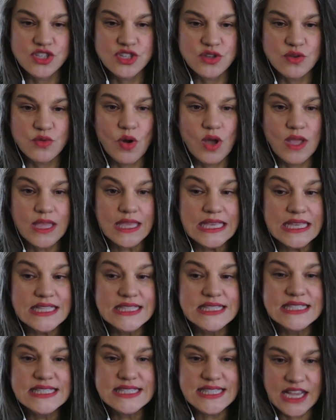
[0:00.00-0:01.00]
do
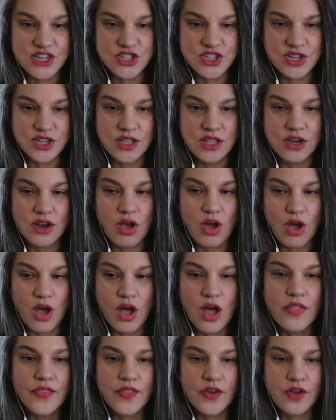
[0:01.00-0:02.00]
in session
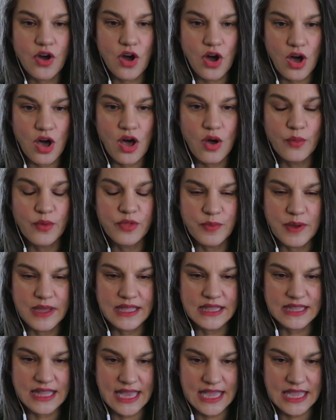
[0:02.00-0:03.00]
on the call with
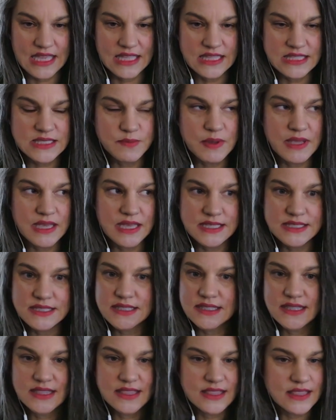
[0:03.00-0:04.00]
my clients
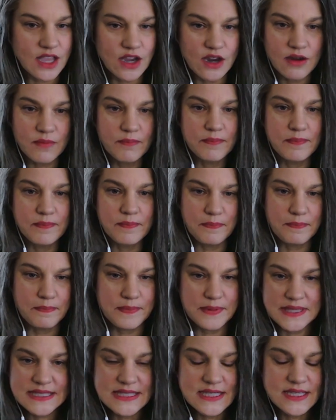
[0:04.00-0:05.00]
because they're
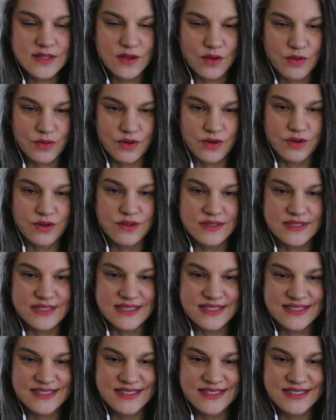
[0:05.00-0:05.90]
business owners